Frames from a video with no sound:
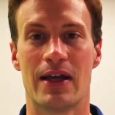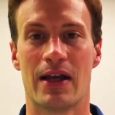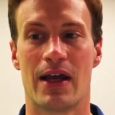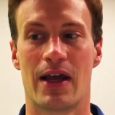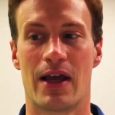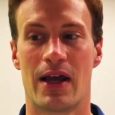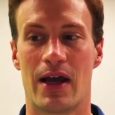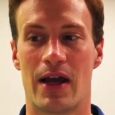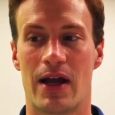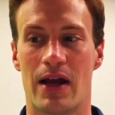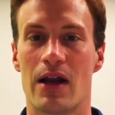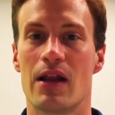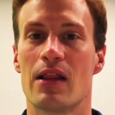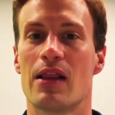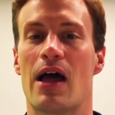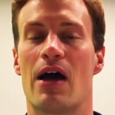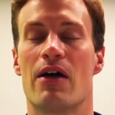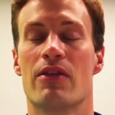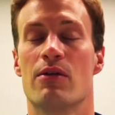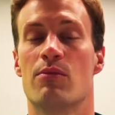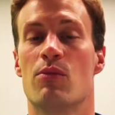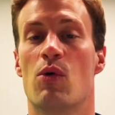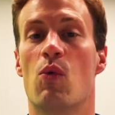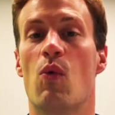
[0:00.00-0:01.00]
I, I,
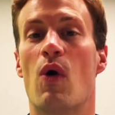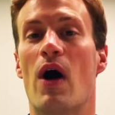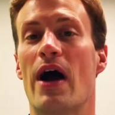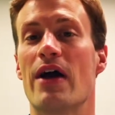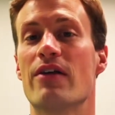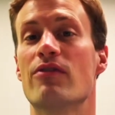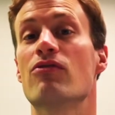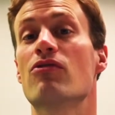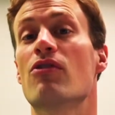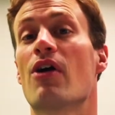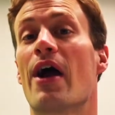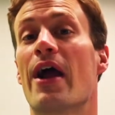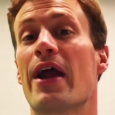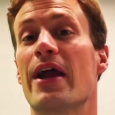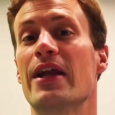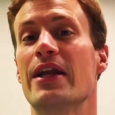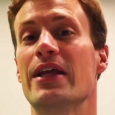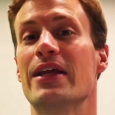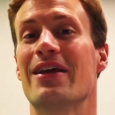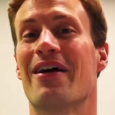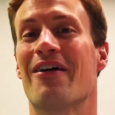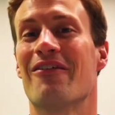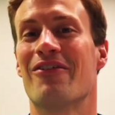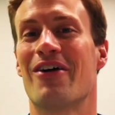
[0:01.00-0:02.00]
allow them a wide
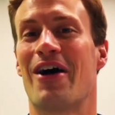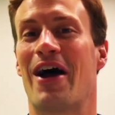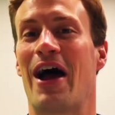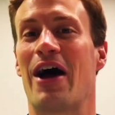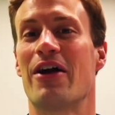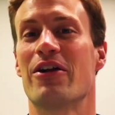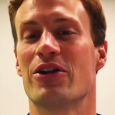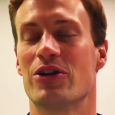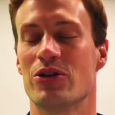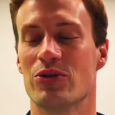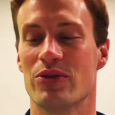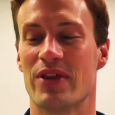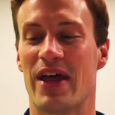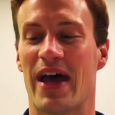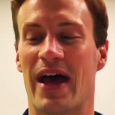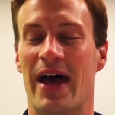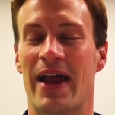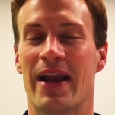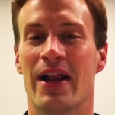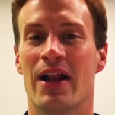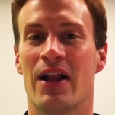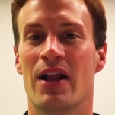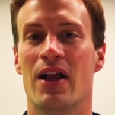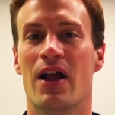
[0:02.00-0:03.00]
variety of how to do
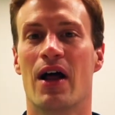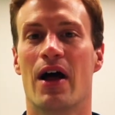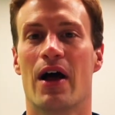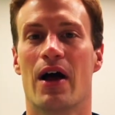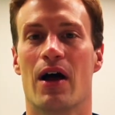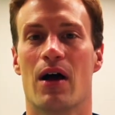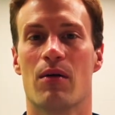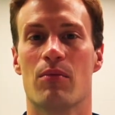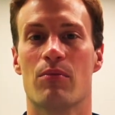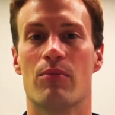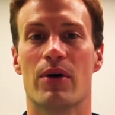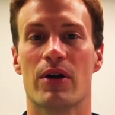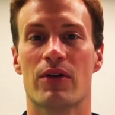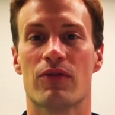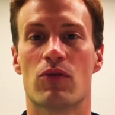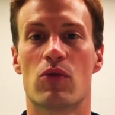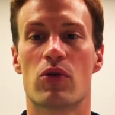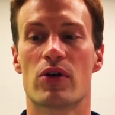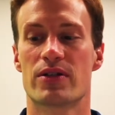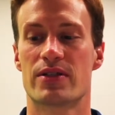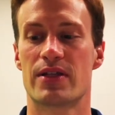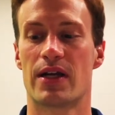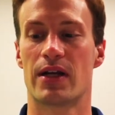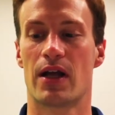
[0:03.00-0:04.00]
that. Um, but of
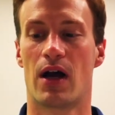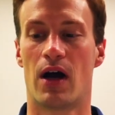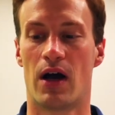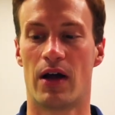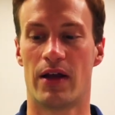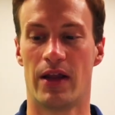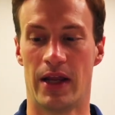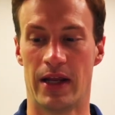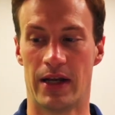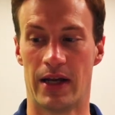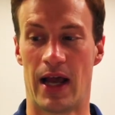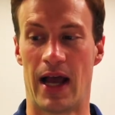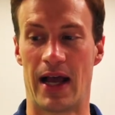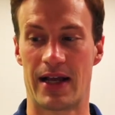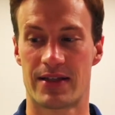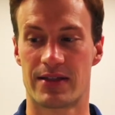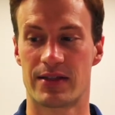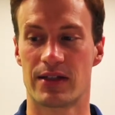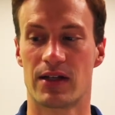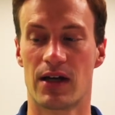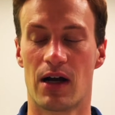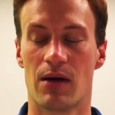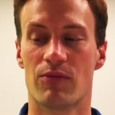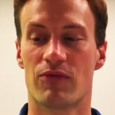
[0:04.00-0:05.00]
course, that uh, it has
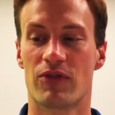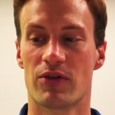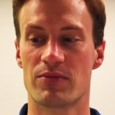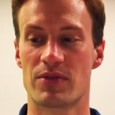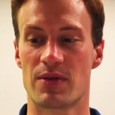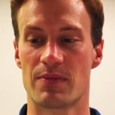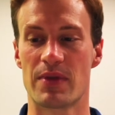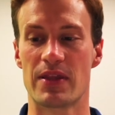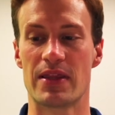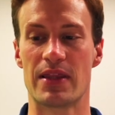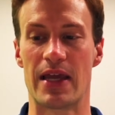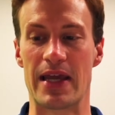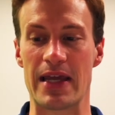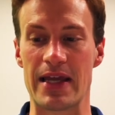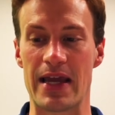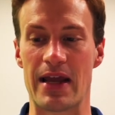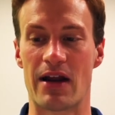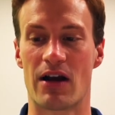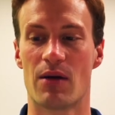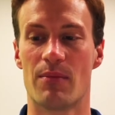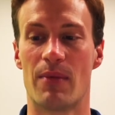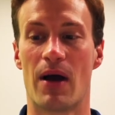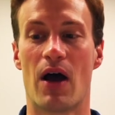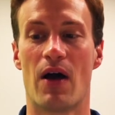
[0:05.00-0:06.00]
to come from something they
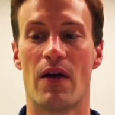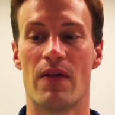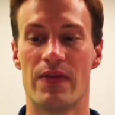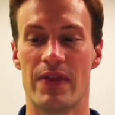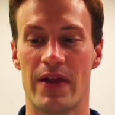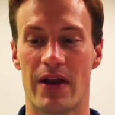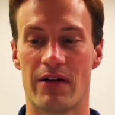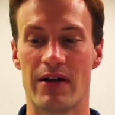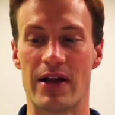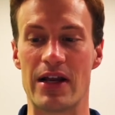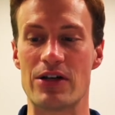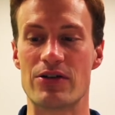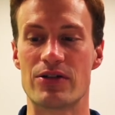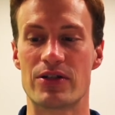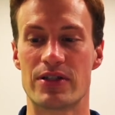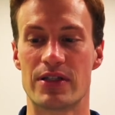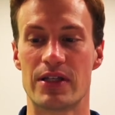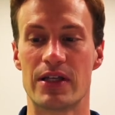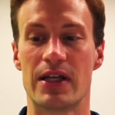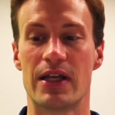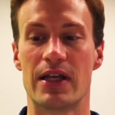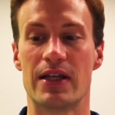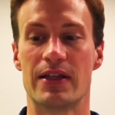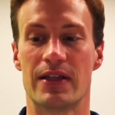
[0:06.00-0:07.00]
care about and they're
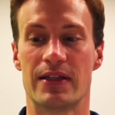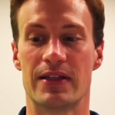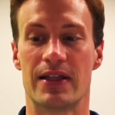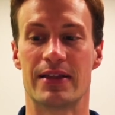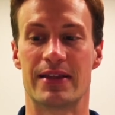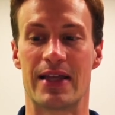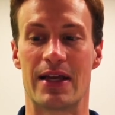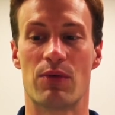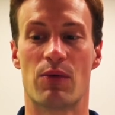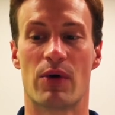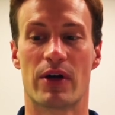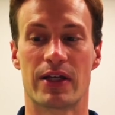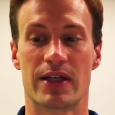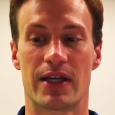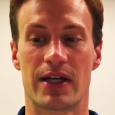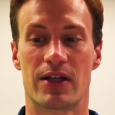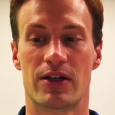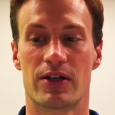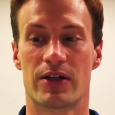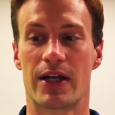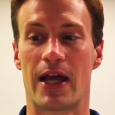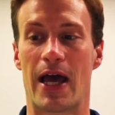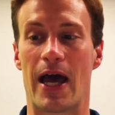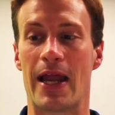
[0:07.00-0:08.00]
interested in and that they want to get
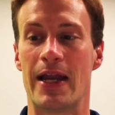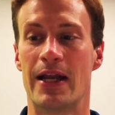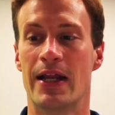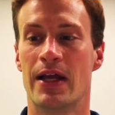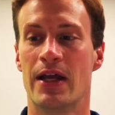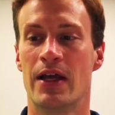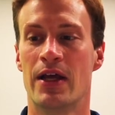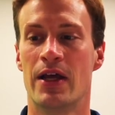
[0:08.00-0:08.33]
good at.